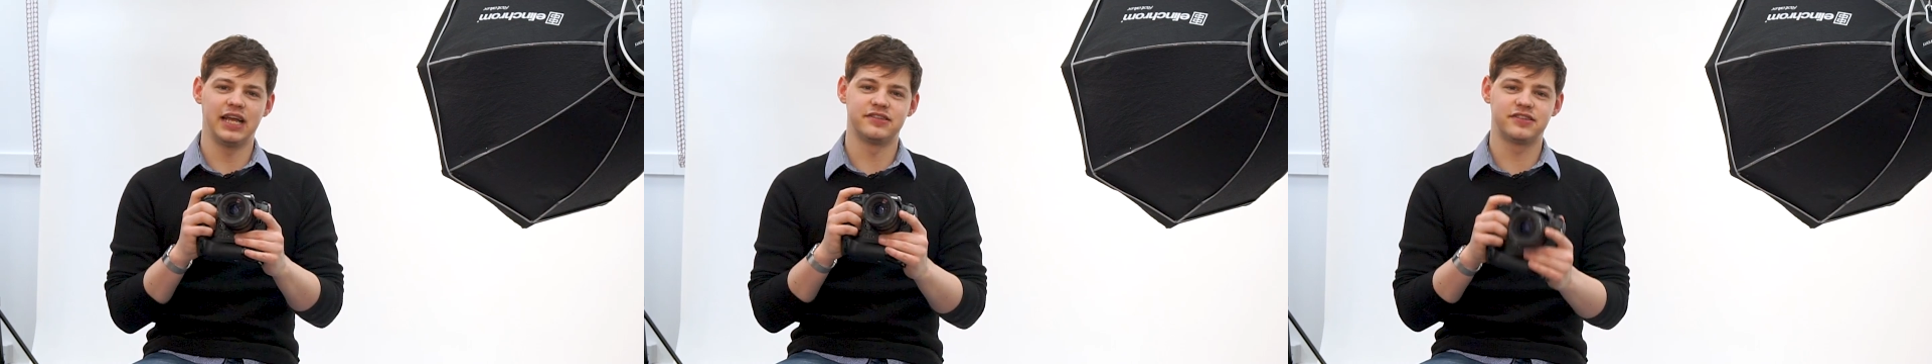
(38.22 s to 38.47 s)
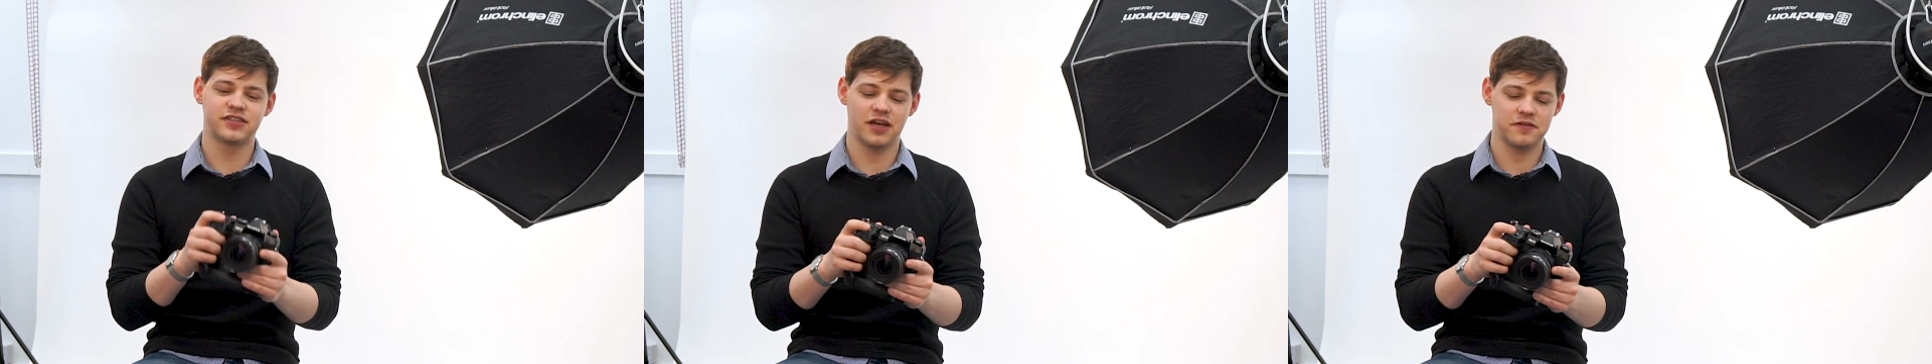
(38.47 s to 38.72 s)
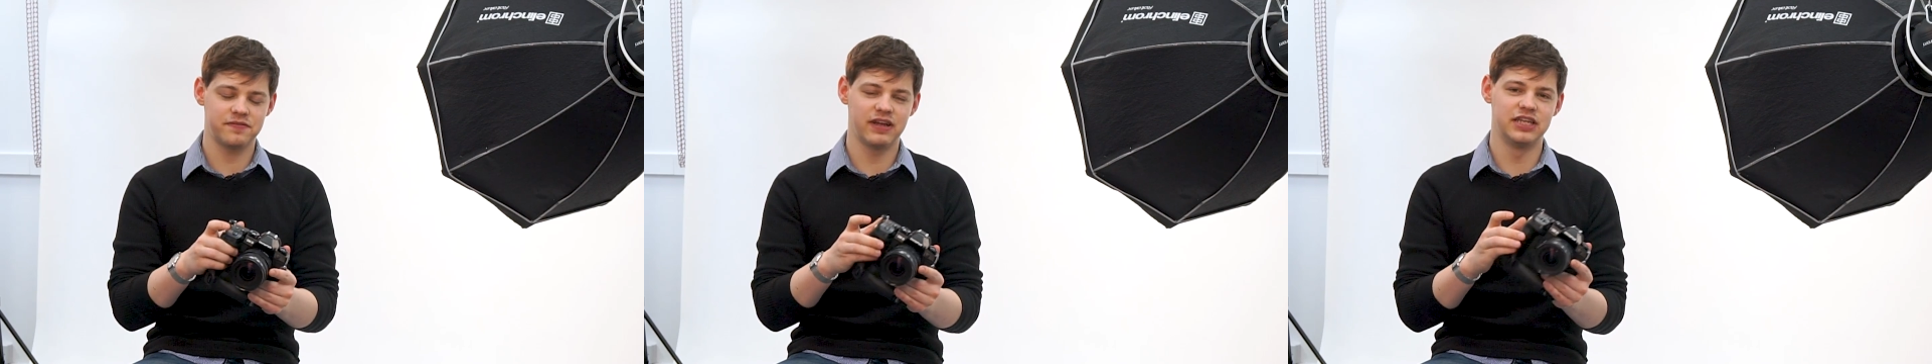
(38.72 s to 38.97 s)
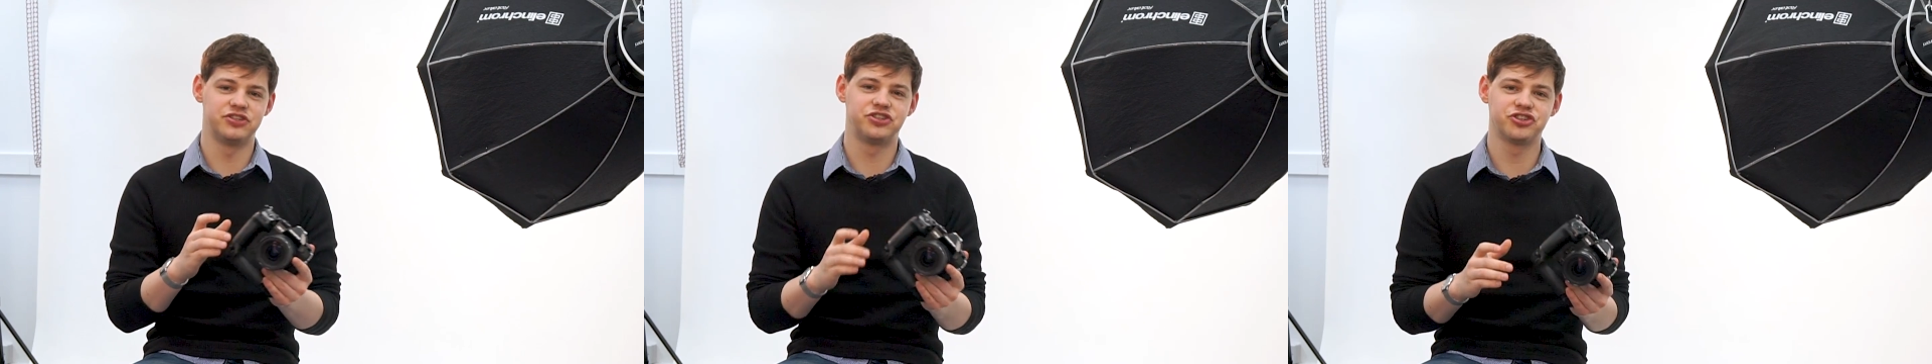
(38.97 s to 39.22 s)
It's tough,
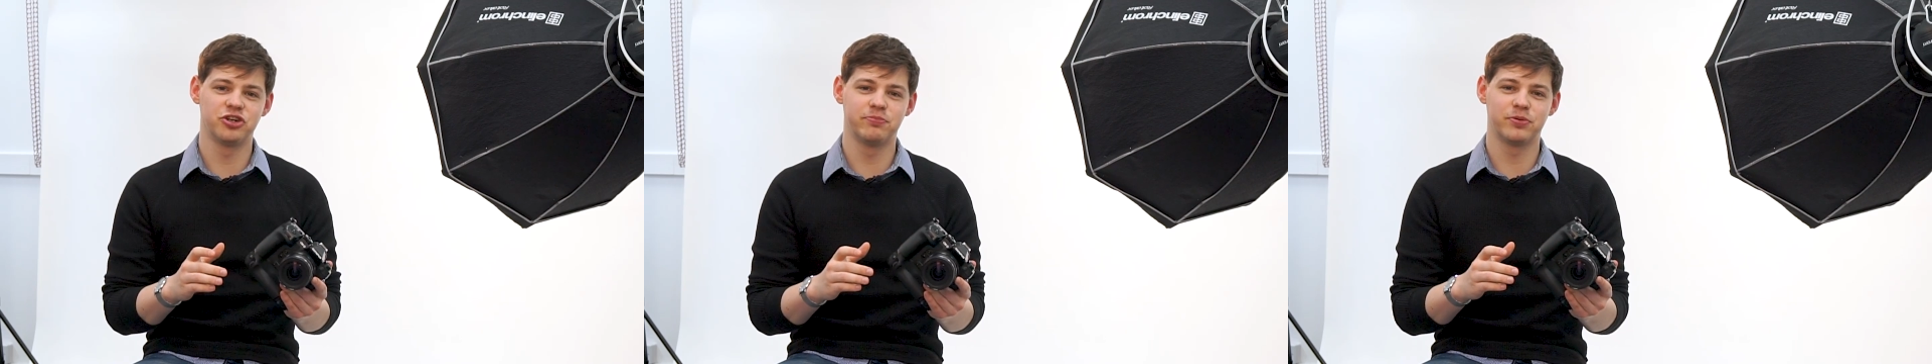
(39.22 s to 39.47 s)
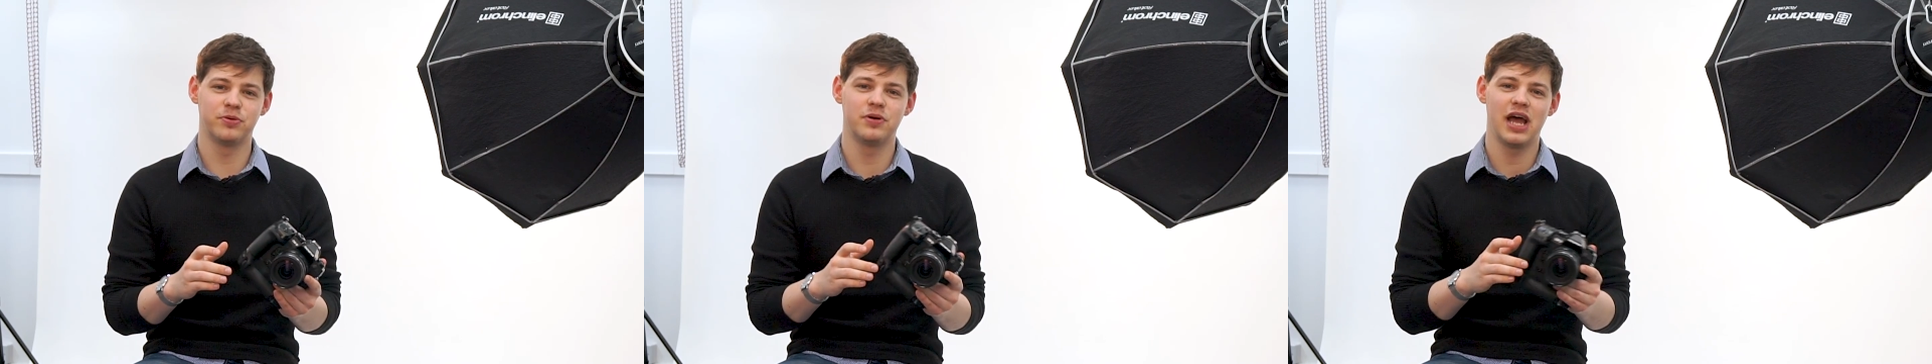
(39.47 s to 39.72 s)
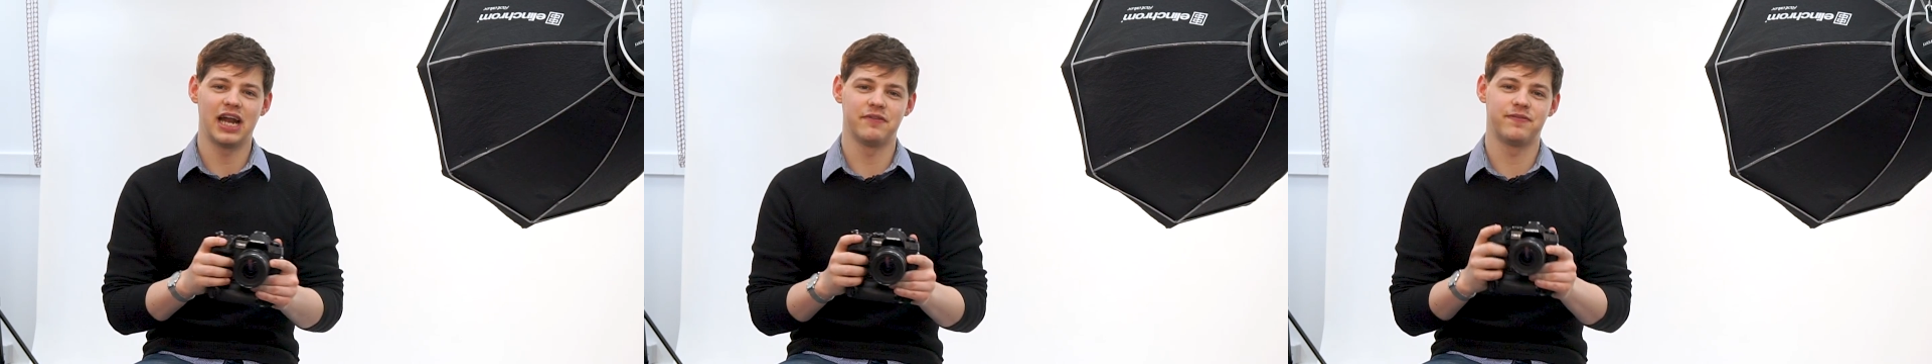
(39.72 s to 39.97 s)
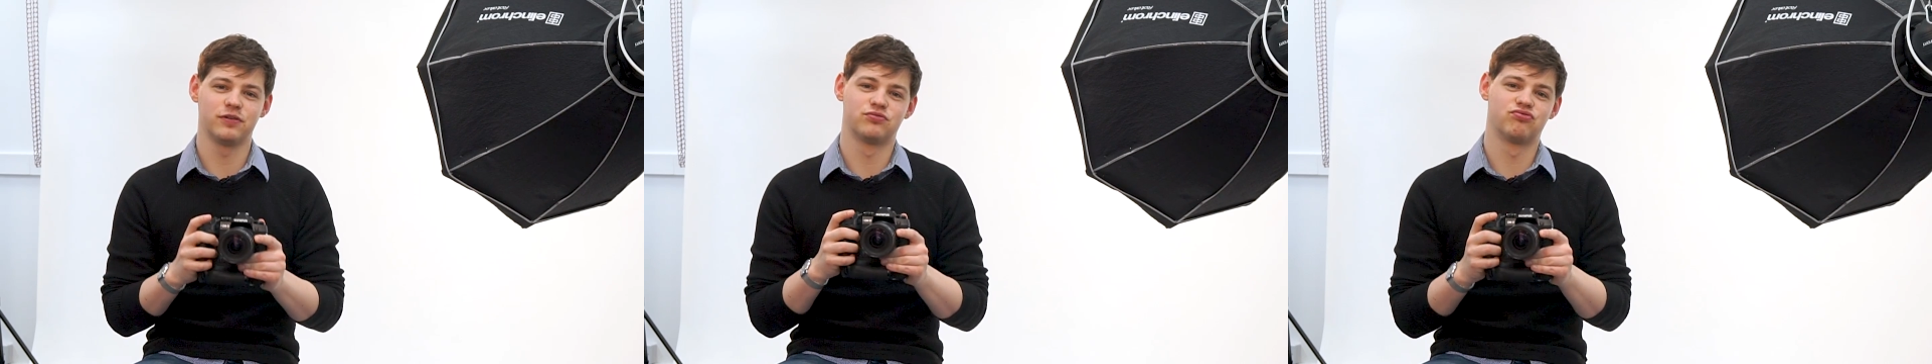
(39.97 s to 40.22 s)
it's durable, and it
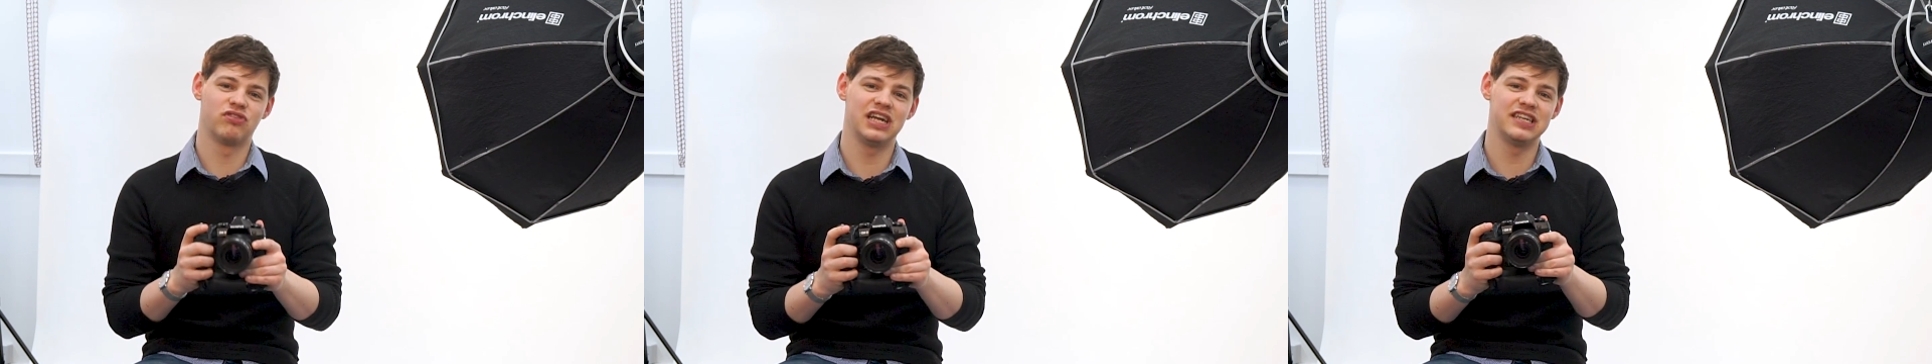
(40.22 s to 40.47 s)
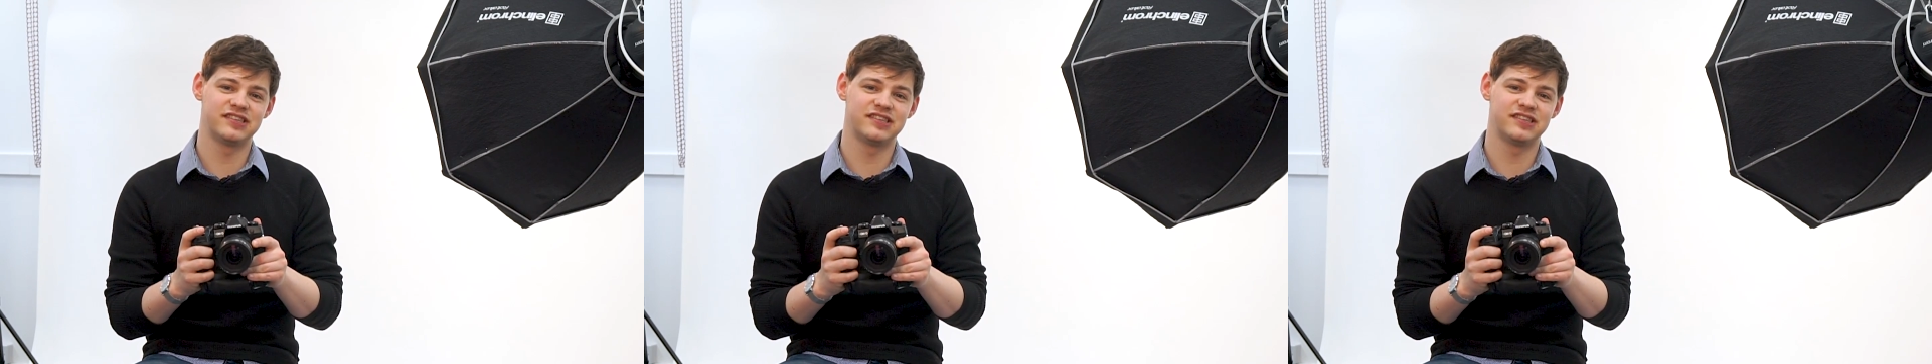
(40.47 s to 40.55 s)
feels really